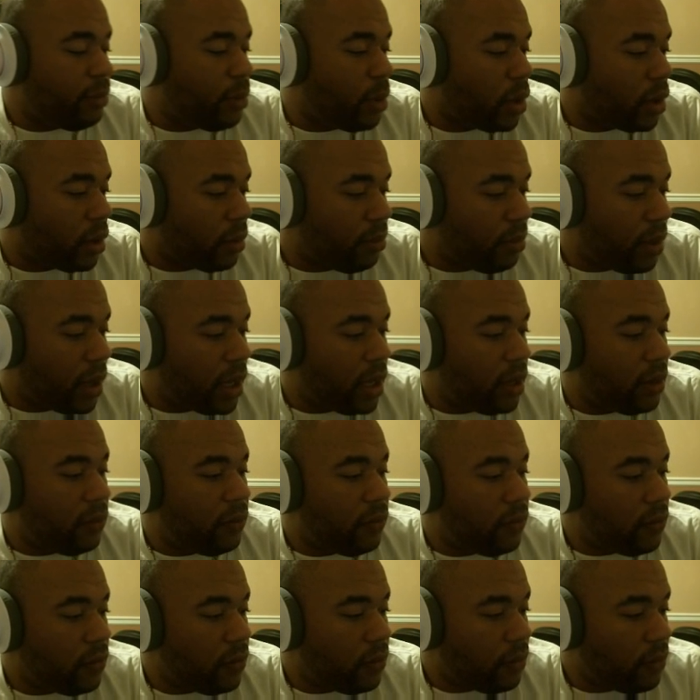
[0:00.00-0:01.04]
Bargain
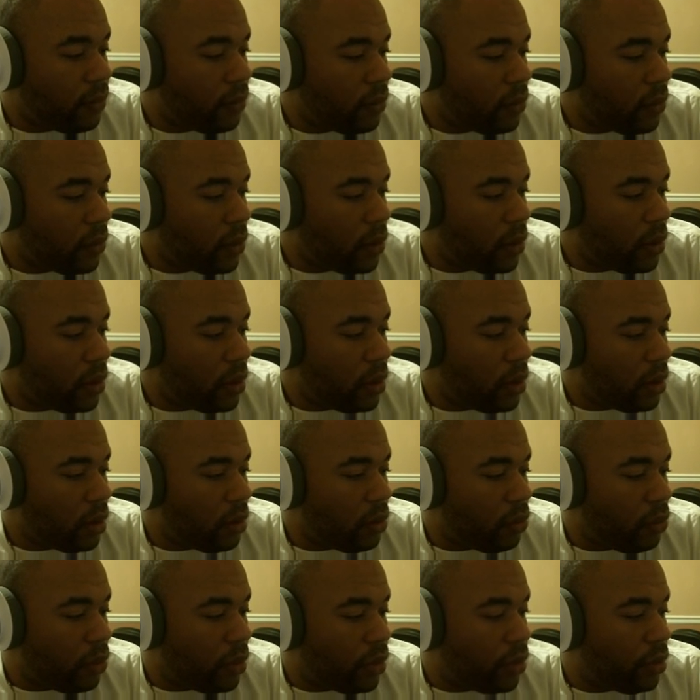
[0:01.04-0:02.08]
pants
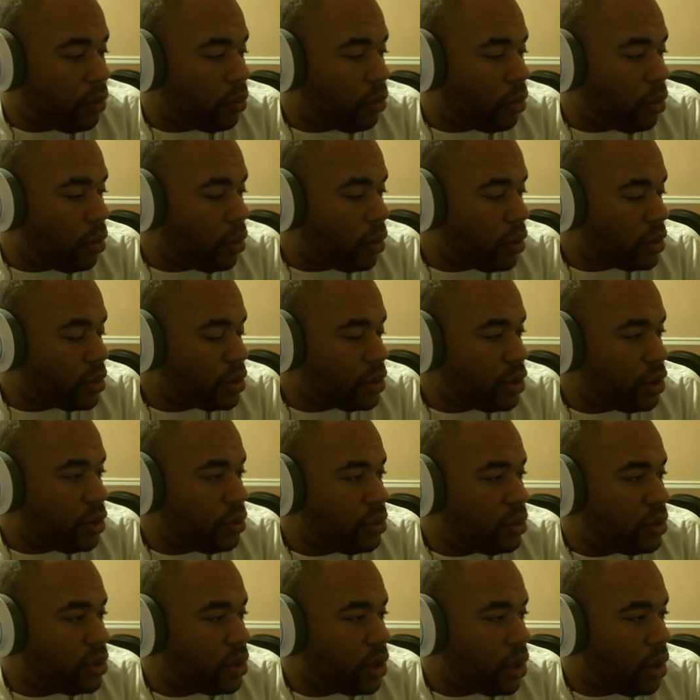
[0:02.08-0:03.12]
with the Rogar's
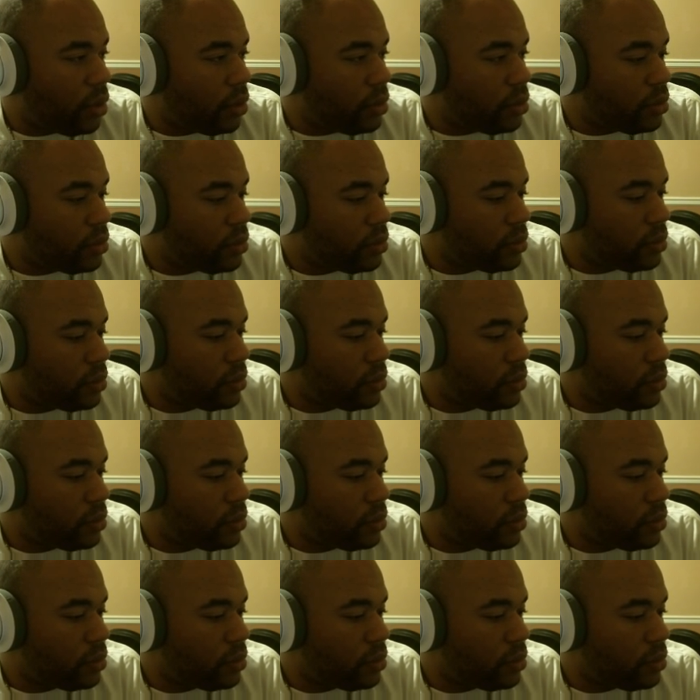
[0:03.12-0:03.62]
Huge Stone,